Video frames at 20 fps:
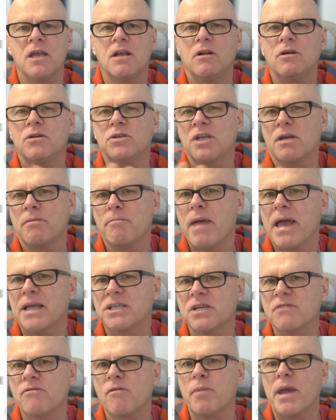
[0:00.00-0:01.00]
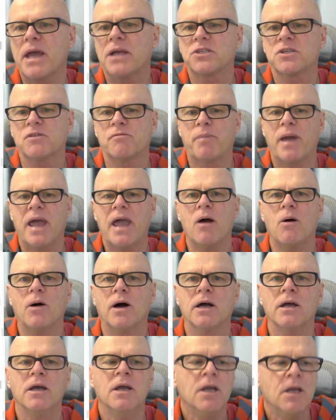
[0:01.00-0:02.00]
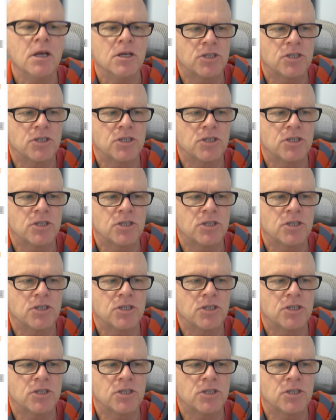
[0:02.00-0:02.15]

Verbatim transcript: you're losing massive amounts of power.